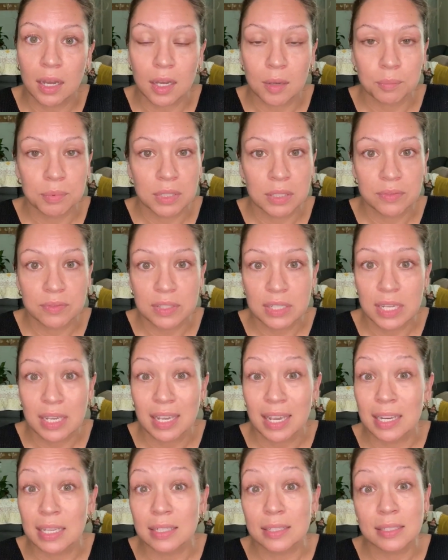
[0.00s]

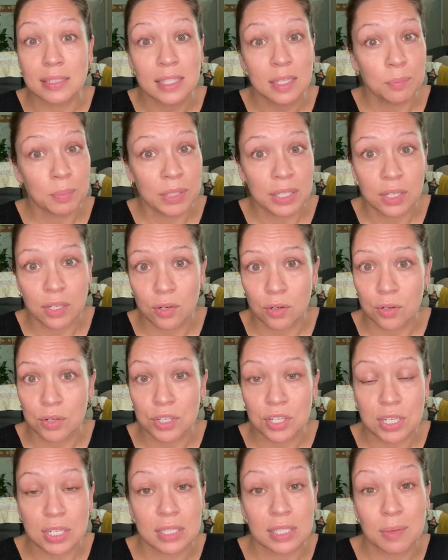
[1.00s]
uplifting, and it deeply
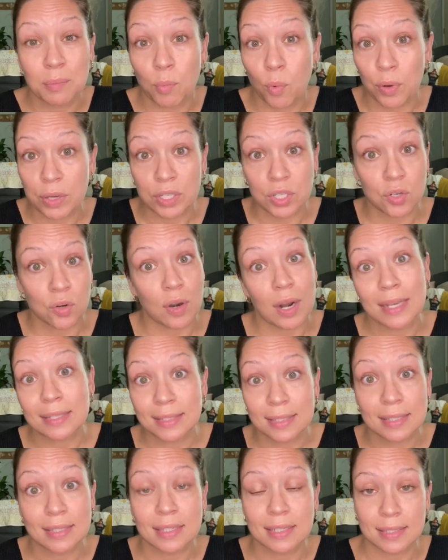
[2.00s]
nourishes and
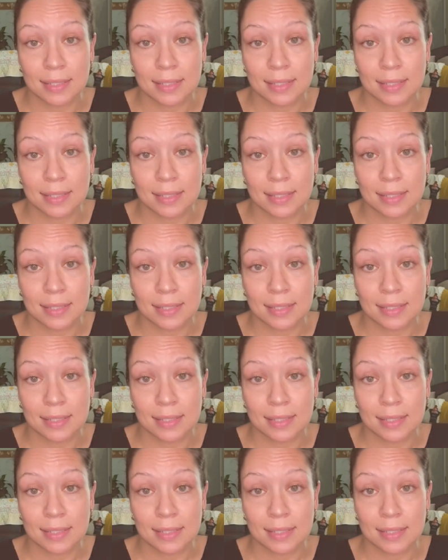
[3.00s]
moisturizes the